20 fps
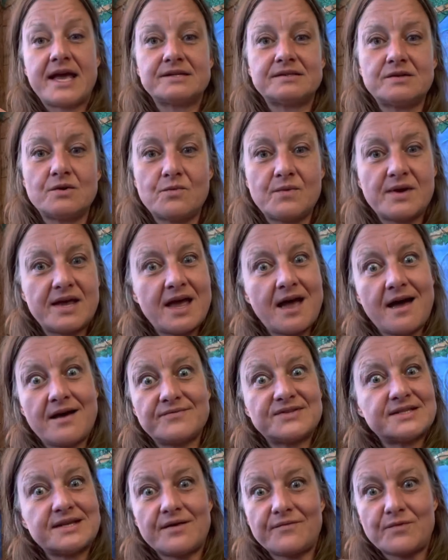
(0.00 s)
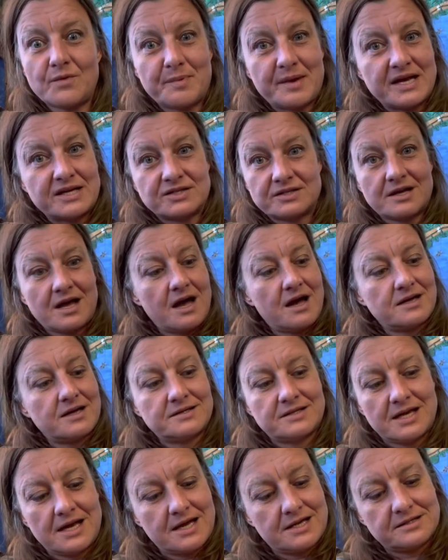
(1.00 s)
so we have several pages,
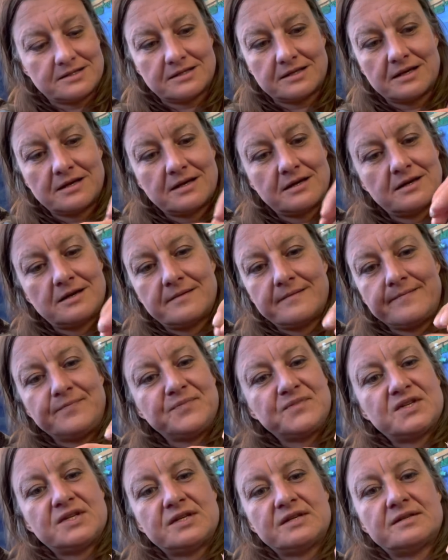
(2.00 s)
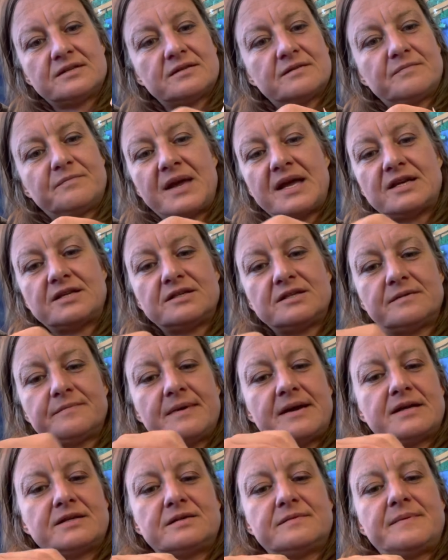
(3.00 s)
contents. Just pages,
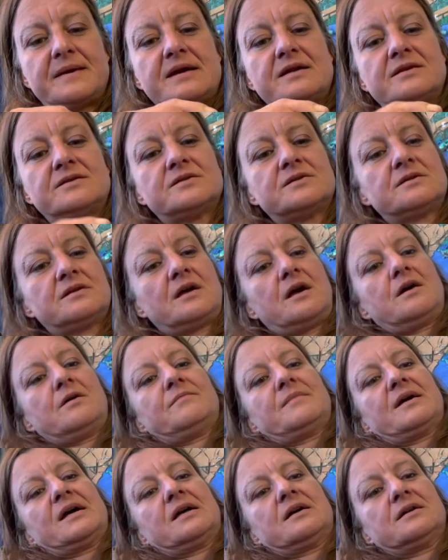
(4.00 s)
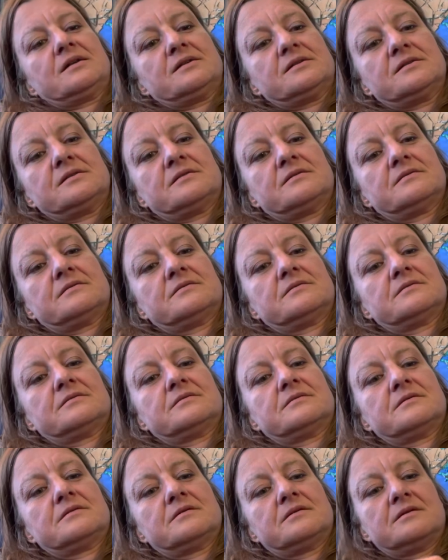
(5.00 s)
pages, pages. Oh my goodness.
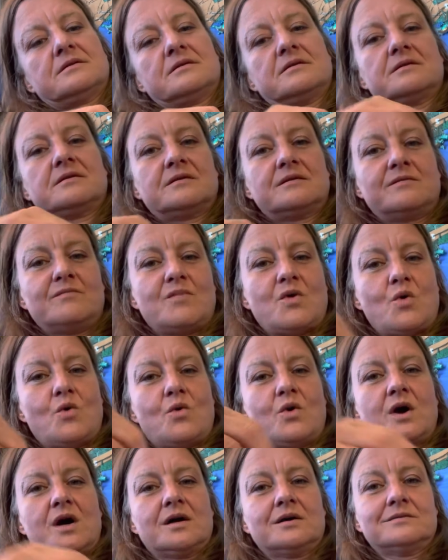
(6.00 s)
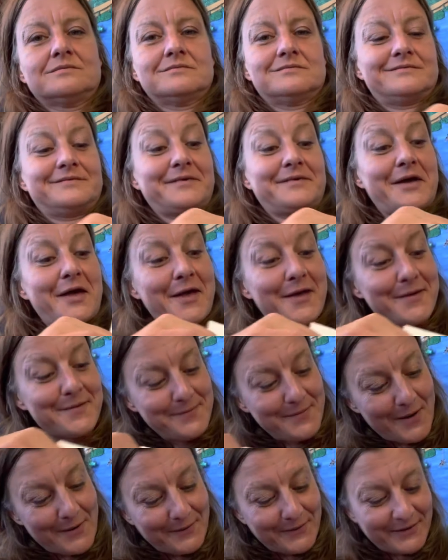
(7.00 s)

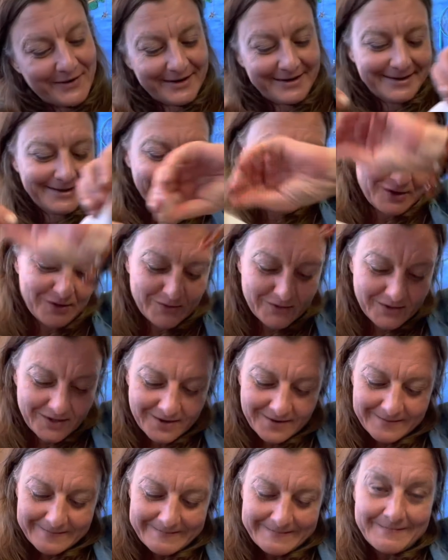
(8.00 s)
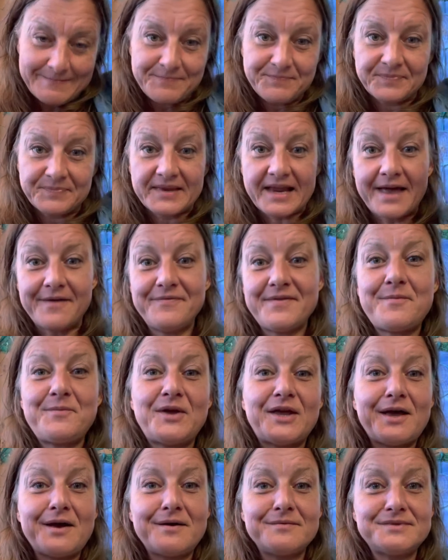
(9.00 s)
More. And then we
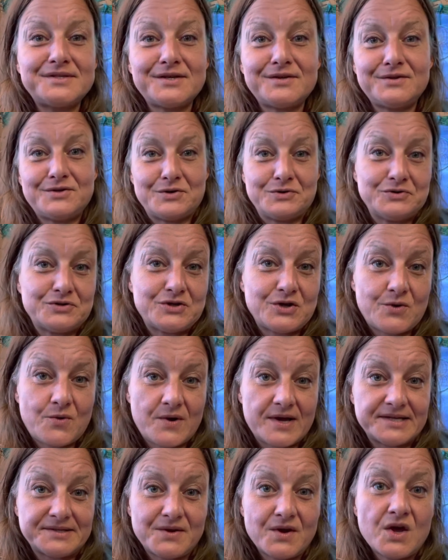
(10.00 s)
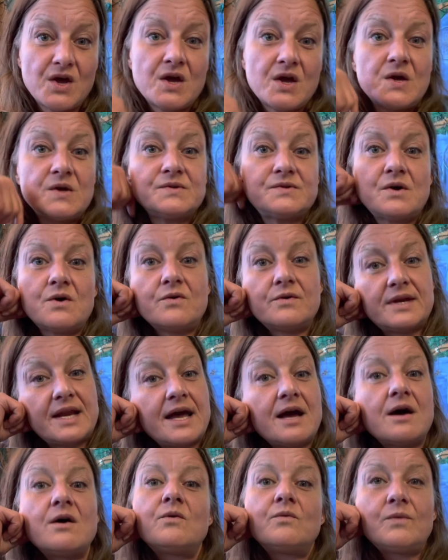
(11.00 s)
come to the Dosha Quiz. So
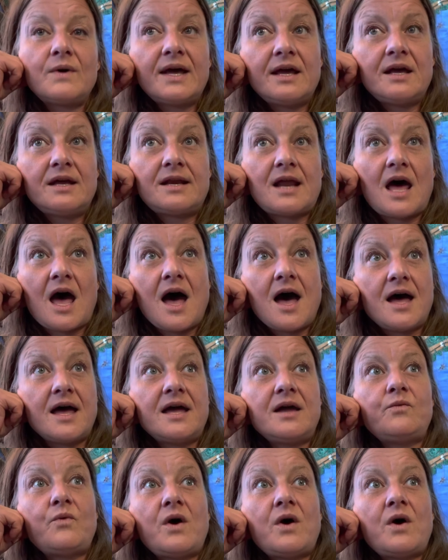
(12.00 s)
now when I